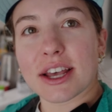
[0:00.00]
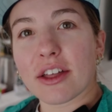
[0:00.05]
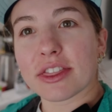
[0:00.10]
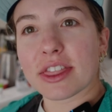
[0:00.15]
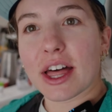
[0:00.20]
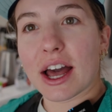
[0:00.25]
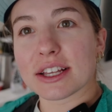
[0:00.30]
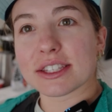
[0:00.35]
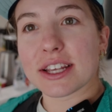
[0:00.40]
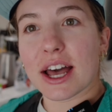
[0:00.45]
out,
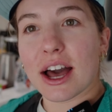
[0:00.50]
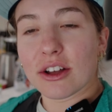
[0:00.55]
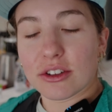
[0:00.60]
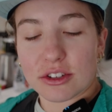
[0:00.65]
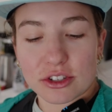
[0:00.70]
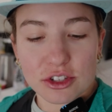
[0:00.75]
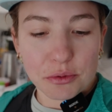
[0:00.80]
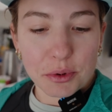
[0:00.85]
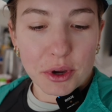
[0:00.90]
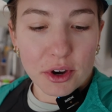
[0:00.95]
thighs
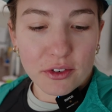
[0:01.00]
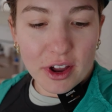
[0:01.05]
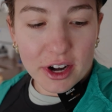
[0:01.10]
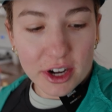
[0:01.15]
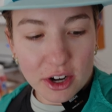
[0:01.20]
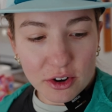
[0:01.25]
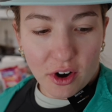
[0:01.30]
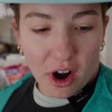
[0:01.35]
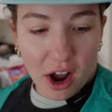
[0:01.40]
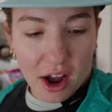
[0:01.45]
out, so we are
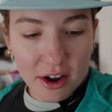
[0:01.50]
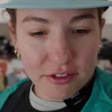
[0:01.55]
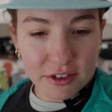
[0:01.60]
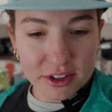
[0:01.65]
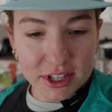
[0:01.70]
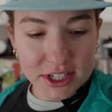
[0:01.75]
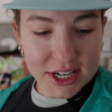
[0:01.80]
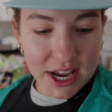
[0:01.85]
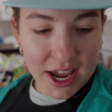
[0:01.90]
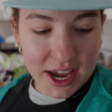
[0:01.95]
ready to rock
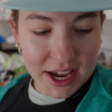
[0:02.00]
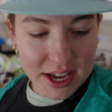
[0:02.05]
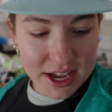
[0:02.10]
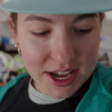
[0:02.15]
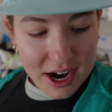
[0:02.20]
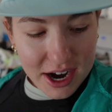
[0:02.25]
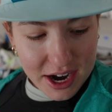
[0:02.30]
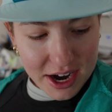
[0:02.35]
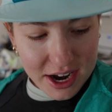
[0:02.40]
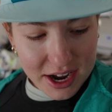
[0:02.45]
for the day.
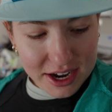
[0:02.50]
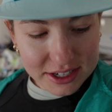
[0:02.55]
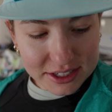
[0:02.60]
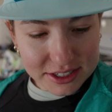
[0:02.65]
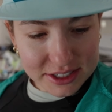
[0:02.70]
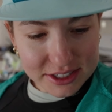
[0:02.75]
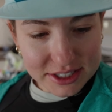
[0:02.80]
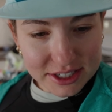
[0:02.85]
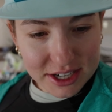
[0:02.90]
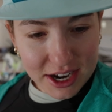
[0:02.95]

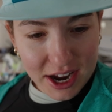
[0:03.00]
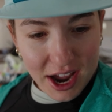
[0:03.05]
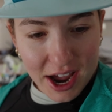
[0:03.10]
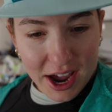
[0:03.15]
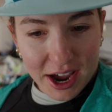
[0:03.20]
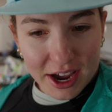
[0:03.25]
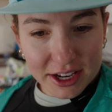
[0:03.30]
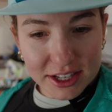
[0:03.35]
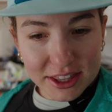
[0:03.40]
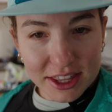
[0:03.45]
And
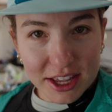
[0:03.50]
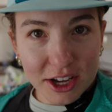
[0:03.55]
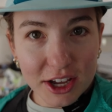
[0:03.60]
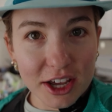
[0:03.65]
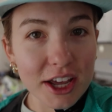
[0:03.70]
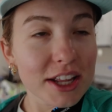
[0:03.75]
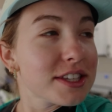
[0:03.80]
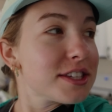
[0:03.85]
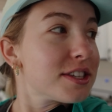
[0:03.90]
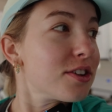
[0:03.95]
I
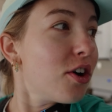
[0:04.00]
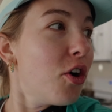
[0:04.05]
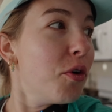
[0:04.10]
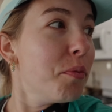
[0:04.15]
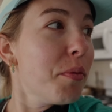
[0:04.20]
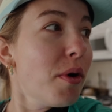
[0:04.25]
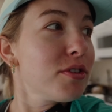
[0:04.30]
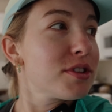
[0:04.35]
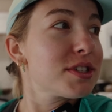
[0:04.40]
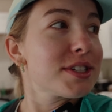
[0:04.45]
think it's
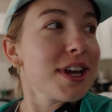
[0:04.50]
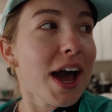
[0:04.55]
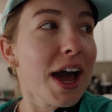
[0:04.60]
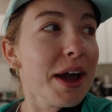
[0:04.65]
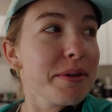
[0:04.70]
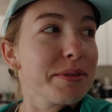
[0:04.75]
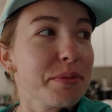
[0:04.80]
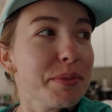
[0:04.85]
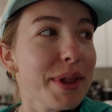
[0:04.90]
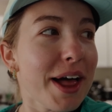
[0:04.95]
almost
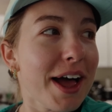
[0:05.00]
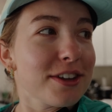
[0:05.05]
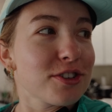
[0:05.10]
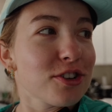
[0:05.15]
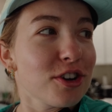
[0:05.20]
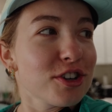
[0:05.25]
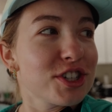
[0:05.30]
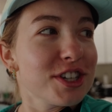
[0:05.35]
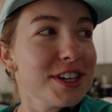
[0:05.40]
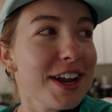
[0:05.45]
time to
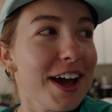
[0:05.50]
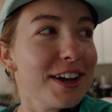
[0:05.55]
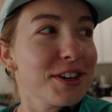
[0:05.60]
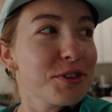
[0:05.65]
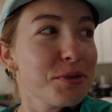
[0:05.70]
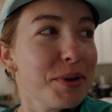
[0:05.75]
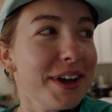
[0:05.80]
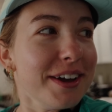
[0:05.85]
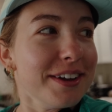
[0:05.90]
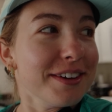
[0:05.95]
blast our Shania
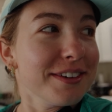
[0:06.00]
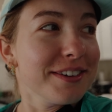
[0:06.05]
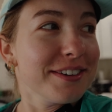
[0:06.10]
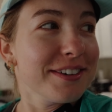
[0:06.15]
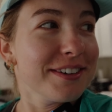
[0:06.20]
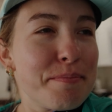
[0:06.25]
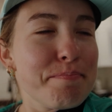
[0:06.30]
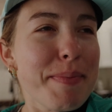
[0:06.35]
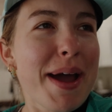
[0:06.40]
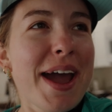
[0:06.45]
Twain.
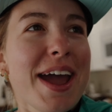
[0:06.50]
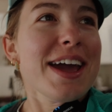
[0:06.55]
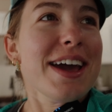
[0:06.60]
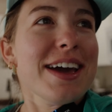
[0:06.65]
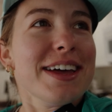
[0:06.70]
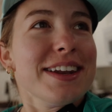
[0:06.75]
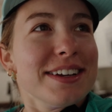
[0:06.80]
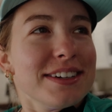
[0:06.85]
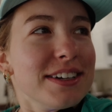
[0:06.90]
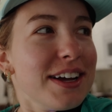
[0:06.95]

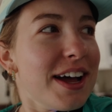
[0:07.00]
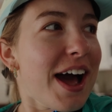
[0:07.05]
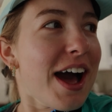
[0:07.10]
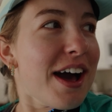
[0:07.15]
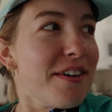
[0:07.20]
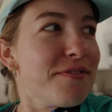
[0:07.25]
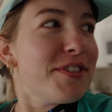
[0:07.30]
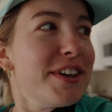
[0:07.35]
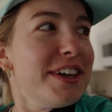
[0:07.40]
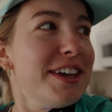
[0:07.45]
Man,
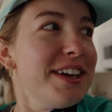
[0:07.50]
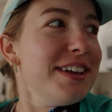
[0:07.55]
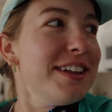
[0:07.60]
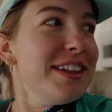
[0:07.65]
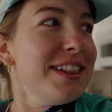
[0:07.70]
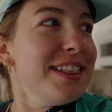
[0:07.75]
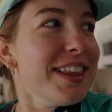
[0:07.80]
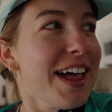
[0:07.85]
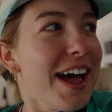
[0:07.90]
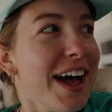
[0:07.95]
I
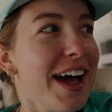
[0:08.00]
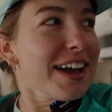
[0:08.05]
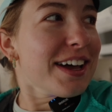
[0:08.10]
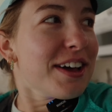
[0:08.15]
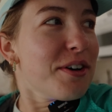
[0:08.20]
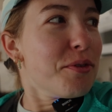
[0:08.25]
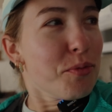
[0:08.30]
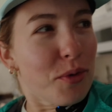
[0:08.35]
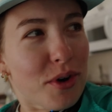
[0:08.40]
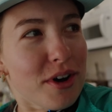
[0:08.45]
feel
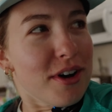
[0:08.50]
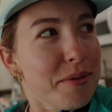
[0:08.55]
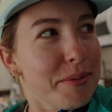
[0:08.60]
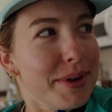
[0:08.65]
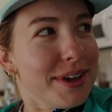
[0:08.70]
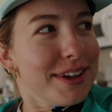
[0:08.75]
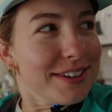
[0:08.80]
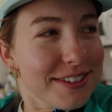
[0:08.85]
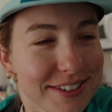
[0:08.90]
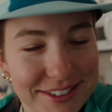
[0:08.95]
like a woman.